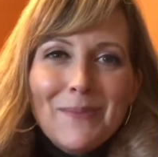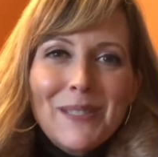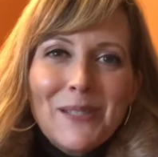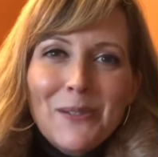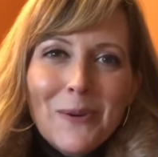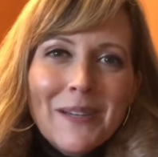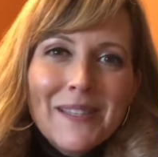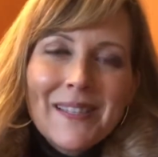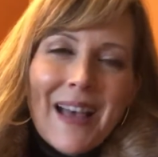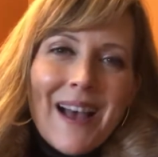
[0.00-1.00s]

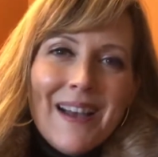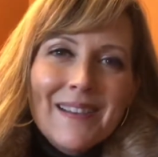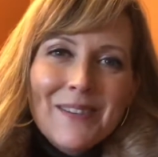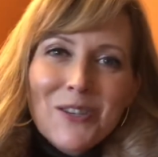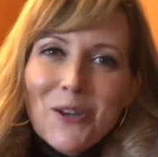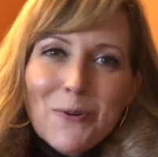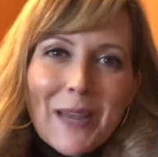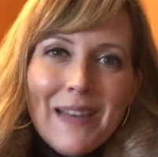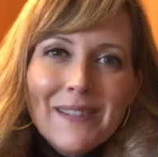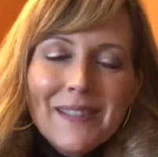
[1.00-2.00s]
stories that showcase